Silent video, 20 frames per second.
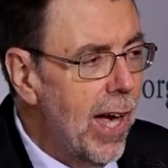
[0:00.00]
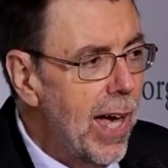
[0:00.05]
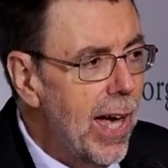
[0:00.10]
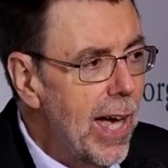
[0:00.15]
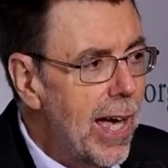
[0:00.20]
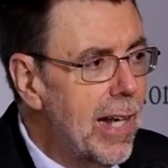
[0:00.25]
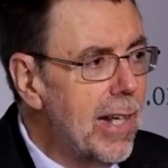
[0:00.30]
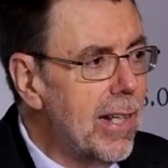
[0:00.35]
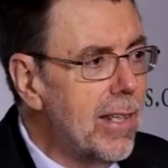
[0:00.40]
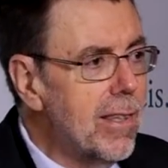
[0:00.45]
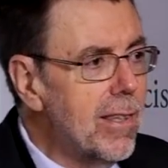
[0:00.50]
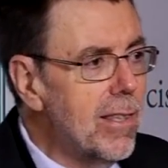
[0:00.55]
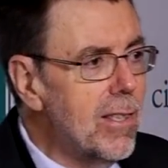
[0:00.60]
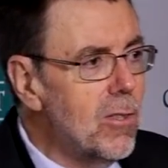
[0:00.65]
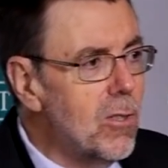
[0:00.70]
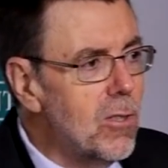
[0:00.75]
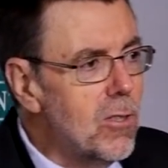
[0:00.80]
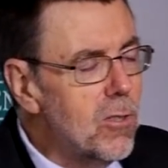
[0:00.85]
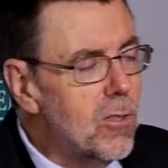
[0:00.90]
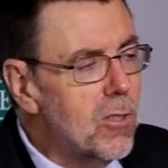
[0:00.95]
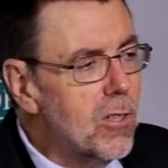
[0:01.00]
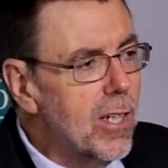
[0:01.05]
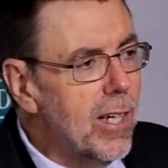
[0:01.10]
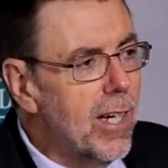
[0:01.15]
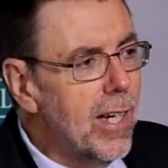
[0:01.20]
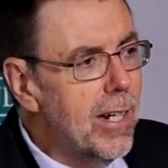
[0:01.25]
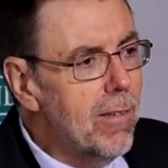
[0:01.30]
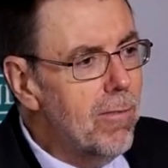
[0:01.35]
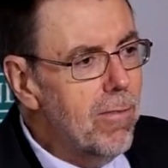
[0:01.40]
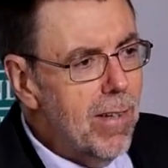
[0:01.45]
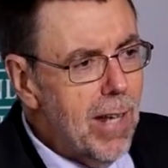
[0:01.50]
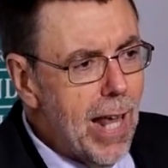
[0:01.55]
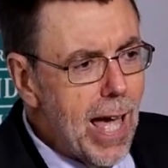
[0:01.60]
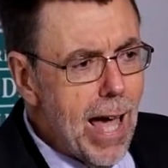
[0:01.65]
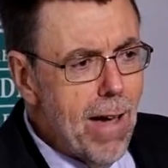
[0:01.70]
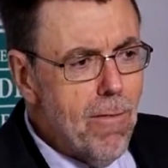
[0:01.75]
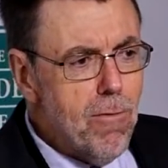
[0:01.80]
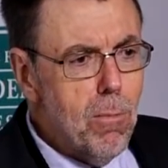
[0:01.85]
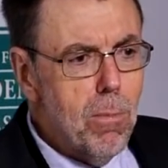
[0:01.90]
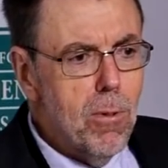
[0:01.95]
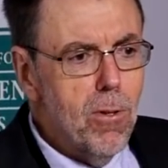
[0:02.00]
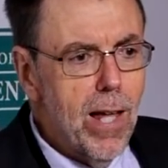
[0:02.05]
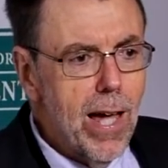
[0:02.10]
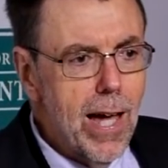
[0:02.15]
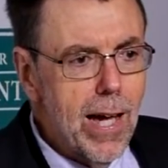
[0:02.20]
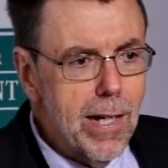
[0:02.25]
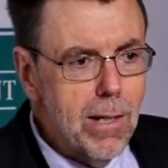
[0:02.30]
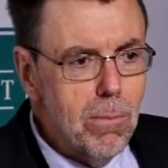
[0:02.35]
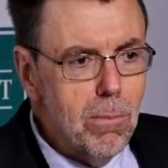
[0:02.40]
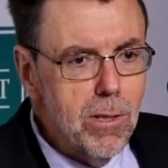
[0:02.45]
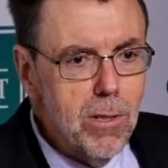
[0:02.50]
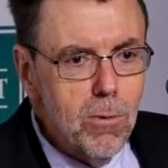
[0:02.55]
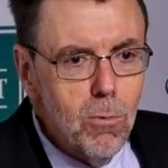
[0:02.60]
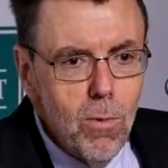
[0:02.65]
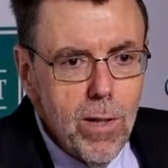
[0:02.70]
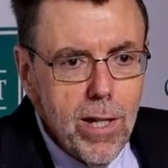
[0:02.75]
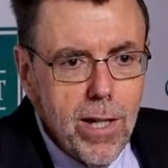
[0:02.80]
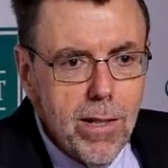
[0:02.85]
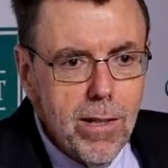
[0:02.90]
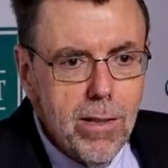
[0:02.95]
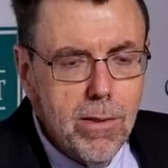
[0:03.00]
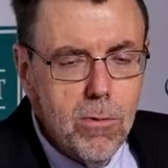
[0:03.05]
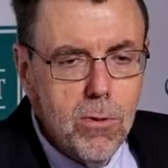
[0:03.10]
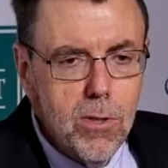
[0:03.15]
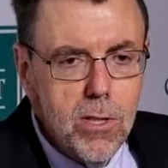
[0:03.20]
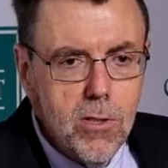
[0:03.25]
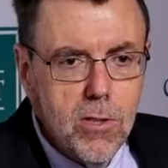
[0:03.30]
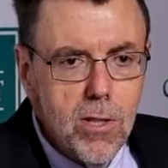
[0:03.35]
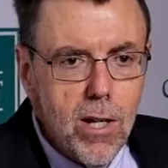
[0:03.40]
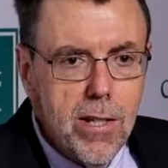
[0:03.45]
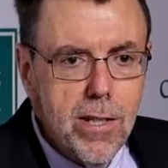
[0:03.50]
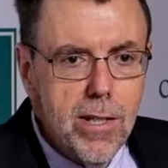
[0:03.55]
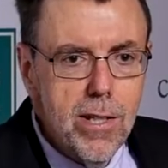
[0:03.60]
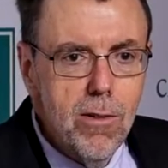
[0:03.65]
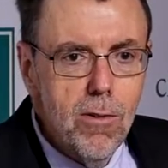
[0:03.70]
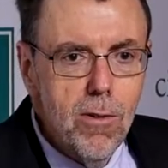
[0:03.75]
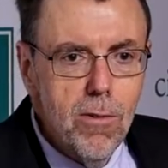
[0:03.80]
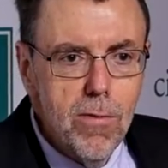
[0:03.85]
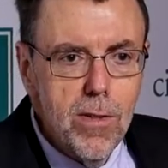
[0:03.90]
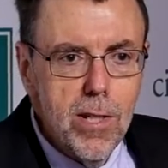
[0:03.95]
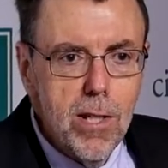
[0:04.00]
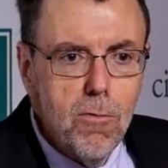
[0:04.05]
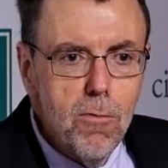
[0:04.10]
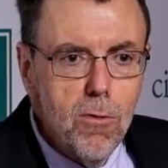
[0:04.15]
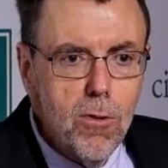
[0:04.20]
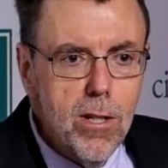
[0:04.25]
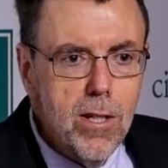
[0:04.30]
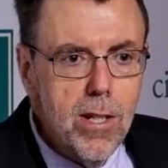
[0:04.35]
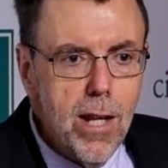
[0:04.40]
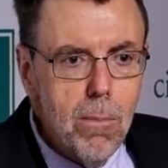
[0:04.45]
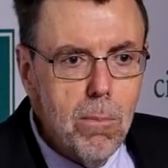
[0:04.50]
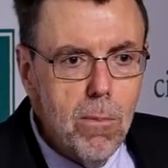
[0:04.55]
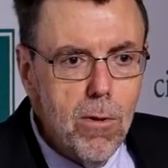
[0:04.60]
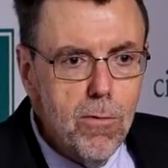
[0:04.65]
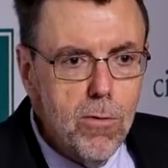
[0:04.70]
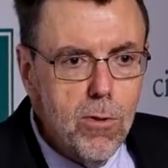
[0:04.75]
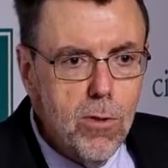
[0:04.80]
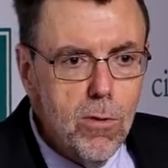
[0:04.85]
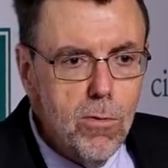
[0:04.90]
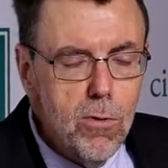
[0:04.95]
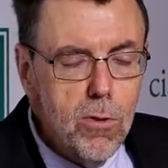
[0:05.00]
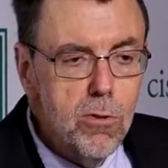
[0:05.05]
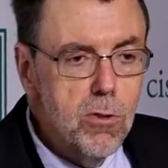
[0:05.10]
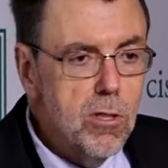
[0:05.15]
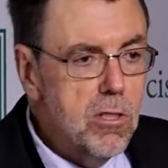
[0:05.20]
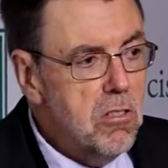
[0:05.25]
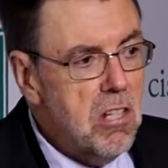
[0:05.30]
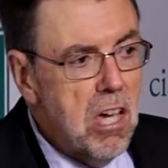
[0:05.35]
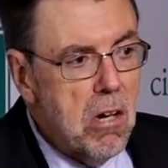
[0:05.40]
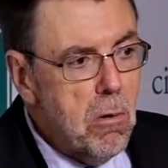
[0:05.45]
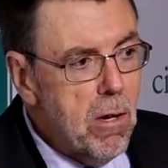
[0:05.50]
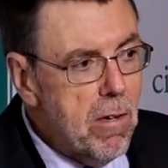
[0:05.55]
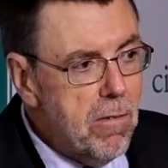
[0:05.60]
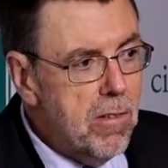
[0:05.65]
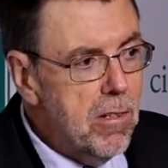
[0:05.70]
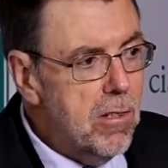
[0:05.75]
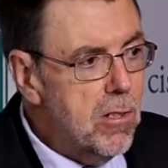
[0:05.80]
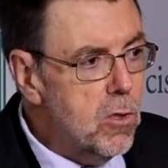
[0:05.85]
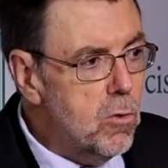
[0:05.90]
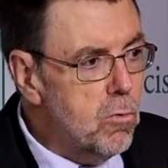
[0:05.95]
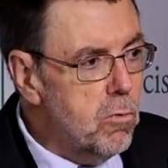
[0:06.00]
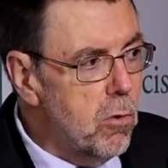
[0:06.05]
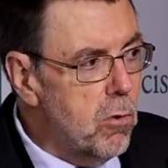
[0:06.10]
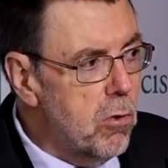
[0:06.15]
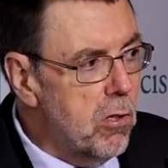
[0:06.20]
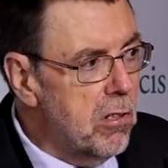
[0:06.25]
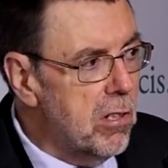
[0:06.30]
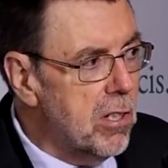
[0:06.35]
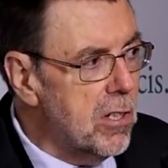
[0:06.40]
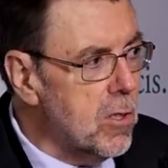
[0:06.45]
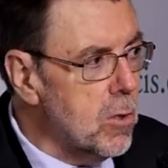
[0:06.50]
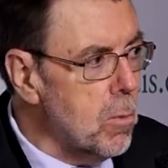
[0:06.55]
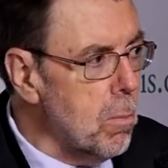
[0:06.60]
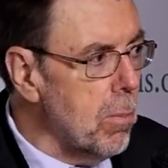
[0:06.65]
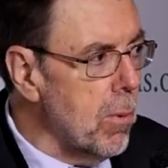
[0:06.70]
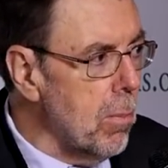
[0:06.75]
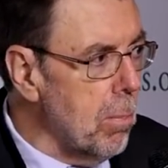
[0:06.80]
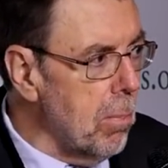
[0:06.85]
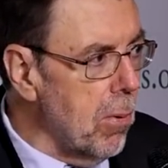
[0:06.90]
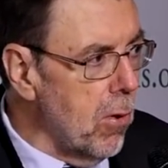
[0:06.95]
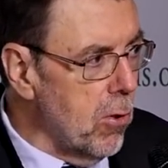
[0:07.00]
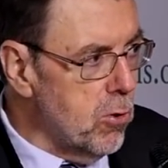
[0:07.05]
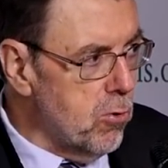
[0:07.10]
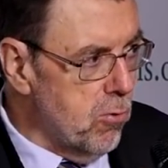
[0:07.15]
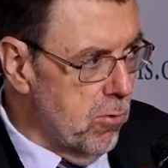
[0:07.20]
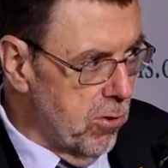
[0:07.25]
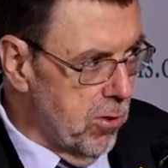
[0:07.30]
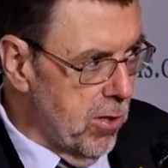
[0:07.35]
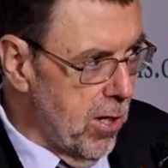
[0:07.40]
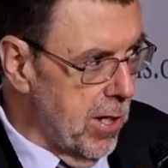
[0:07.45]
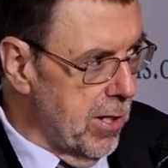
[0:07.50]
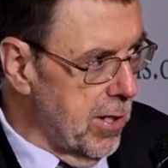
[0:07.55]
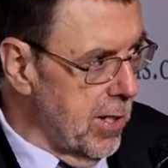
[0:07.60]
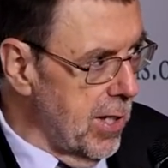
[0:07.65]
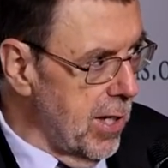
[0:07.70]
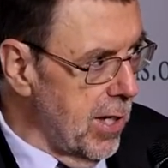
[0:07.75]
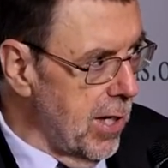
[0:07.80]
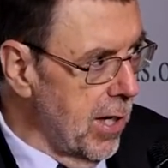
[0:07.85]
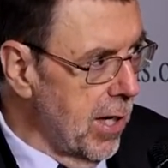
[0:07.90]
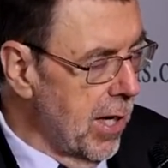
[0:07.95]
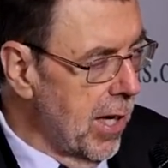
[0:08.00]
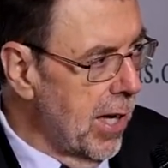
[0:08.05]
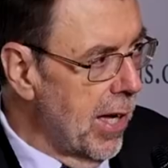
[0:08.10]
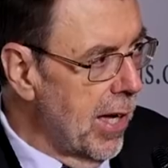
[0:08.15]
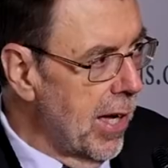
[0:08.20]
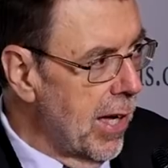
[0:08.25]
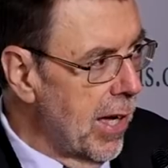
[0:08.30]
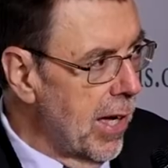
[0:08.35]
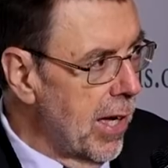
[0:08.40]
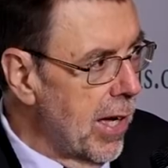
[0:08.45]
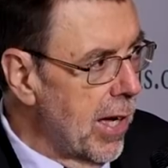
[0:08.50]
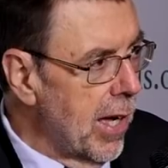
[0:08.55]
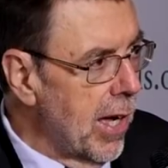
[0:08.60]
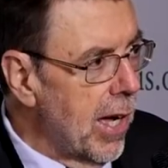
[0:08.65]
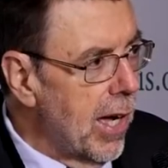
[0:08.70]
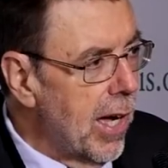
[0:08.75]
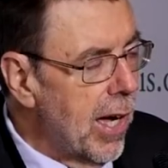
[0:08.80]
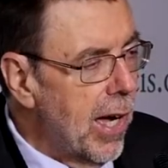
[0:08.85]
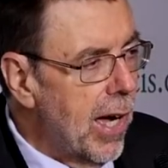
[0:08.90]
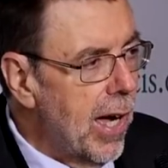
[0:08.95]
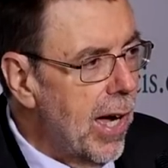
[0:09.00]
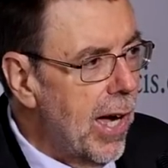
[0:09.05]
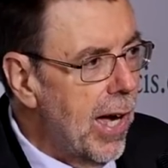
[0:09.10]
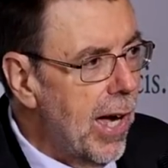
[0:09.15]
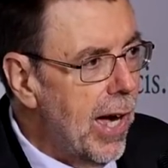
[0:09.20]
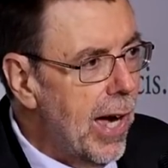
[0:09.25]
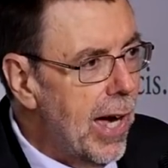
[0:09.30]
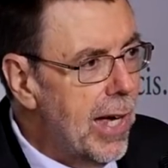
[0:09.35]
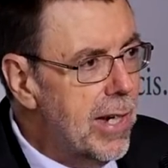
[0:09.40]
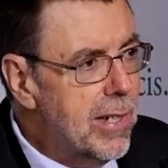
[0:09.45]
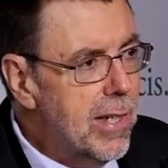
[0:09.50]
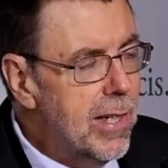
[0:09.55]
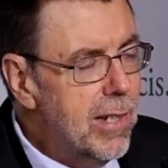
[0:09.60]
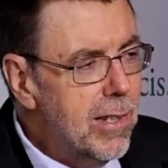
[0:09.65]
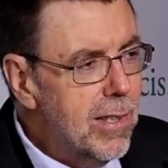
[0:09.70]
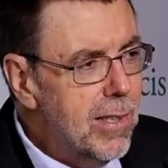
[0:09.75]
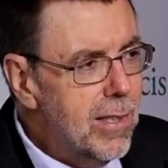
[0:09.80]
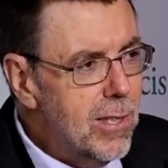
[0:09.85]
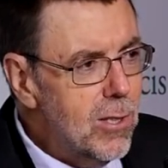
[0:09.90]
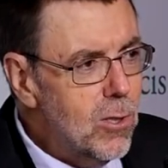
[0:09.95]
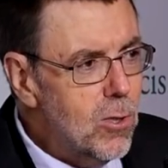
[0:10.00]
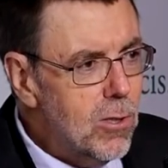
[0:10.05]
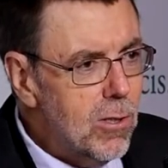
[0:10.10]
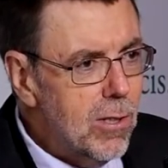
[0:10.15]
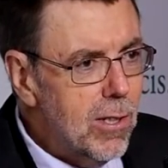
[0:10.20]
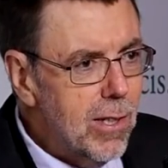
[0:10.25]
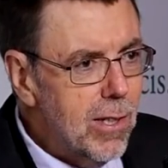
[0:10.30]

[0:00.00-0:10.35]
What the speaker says: And this is a kind of laughable argument. Where did this idea of an infinite number of universes, there's no evidence for it, it's a preposterous idea. And yet this